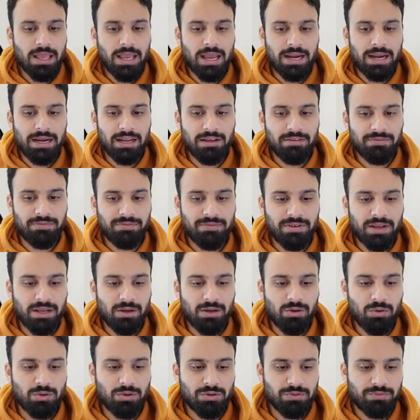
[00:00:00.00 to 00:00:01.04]
and if I
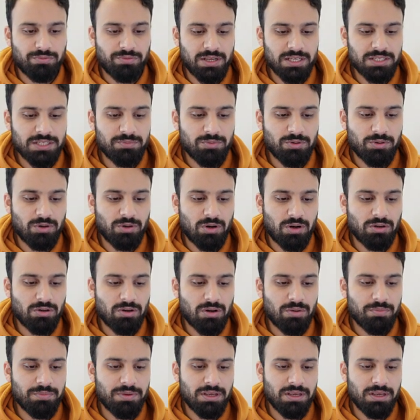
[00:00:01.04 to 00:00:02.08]
go to
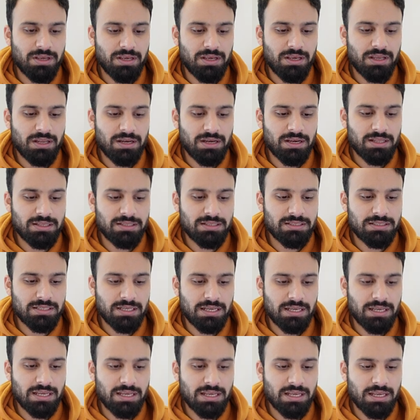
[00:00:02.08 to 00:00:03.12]
facebook.com here let's
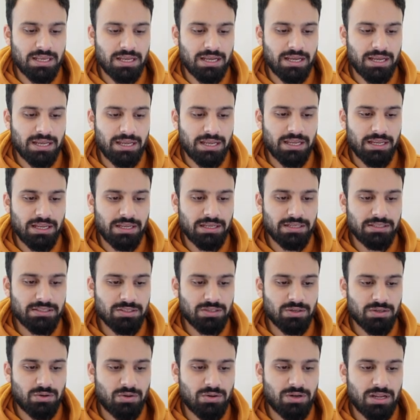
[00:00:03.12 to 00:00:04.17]
say I
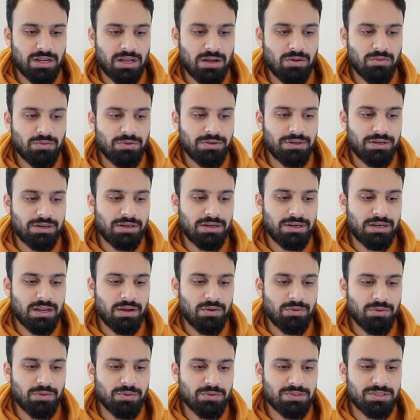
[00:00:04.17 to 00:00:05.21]
scroll down now
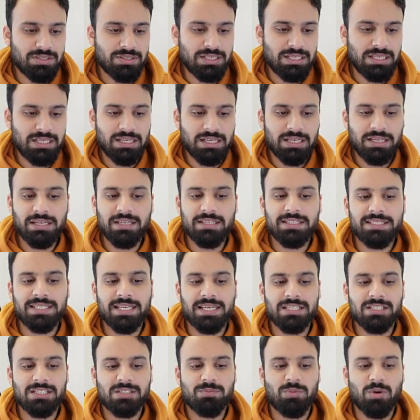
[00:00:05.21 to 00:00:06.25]
you see here it
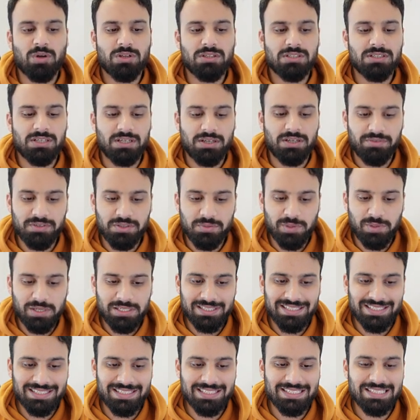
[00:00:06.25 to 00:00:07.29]
says sponsored which means
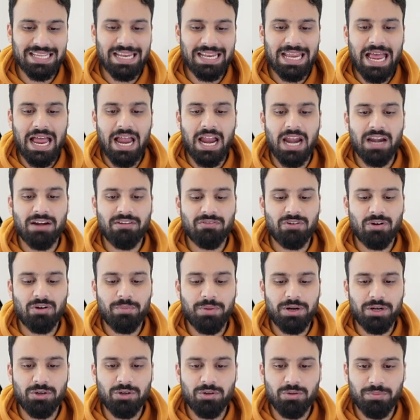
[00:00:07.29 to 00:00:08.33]
this is an ad from
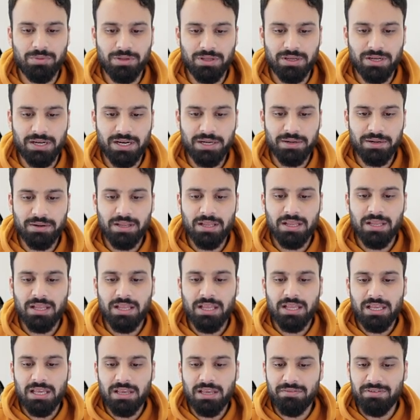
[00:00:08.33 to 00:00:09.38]
Adobe right
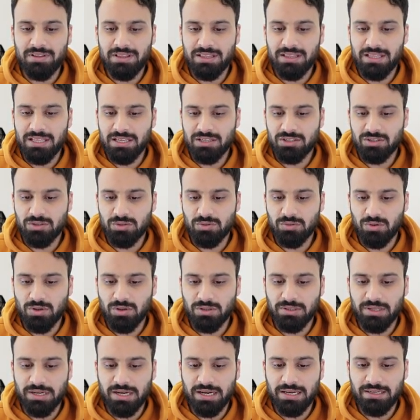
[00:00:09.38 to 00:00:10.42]
even these two on
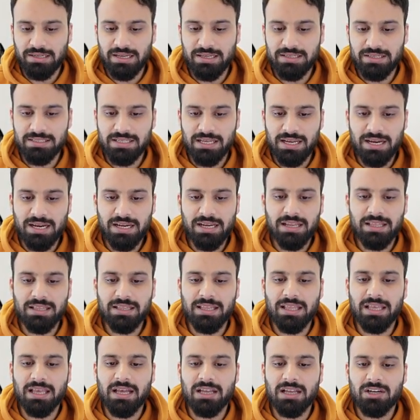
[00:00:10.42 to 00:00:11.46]
the right hand side
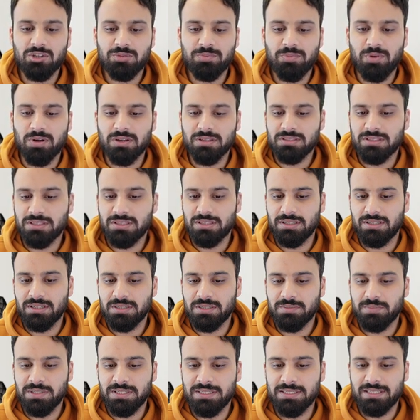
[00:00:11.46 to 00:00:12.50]
they are sponsored
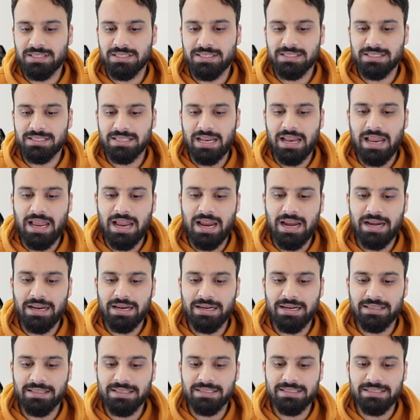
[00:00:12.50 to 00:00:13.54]
this means this is an ad
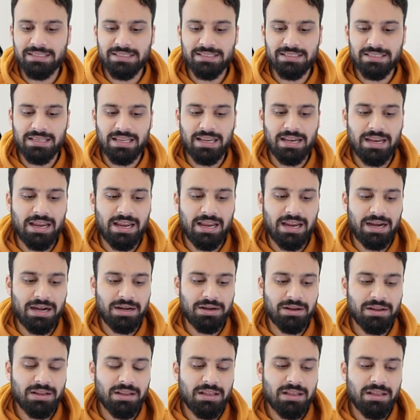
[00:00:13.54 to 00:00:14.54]
and this is an ad